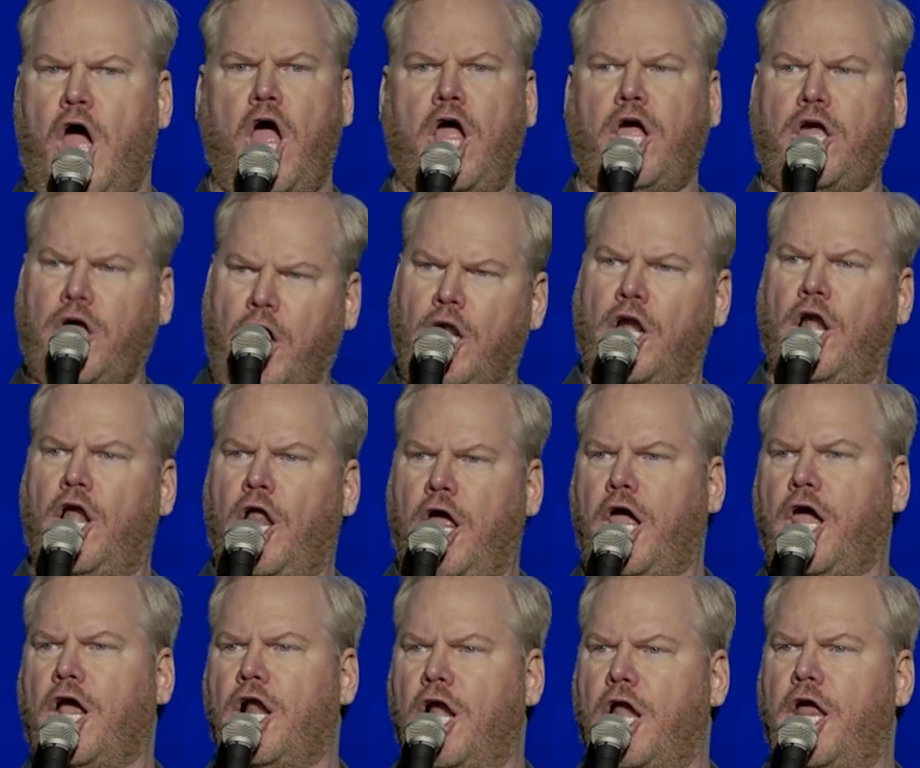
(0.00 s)
I can
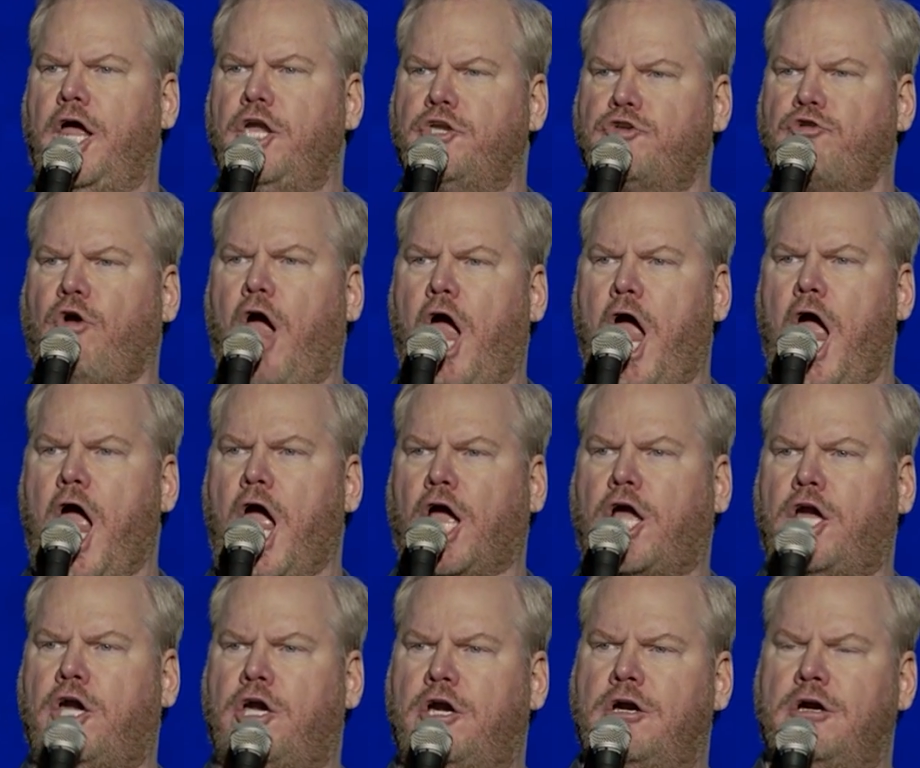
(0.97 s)
legally
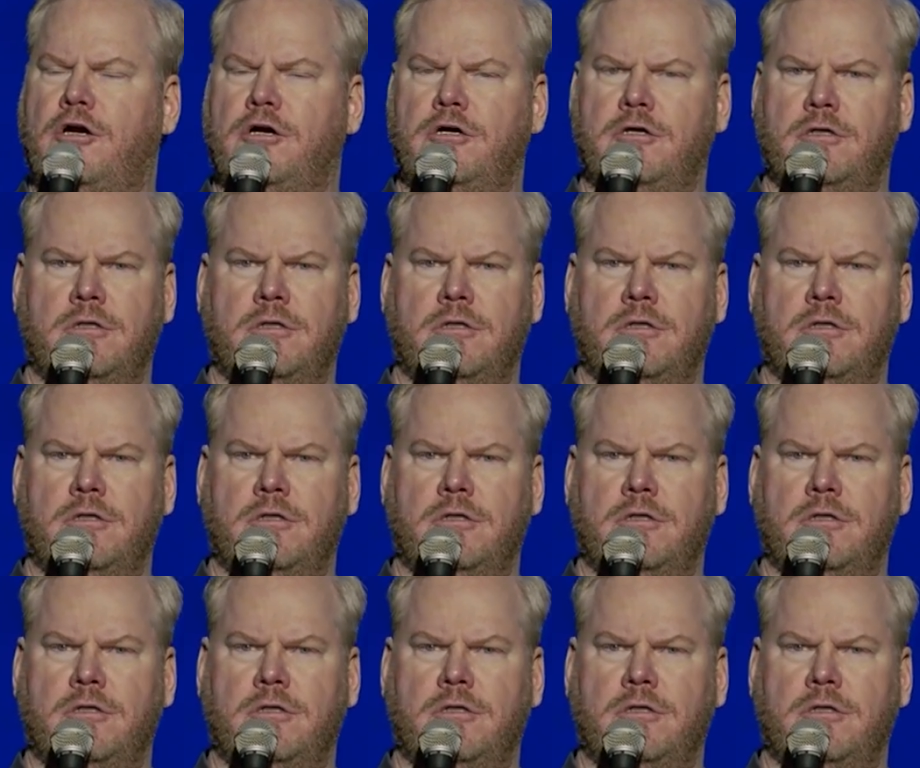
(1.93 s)
drink.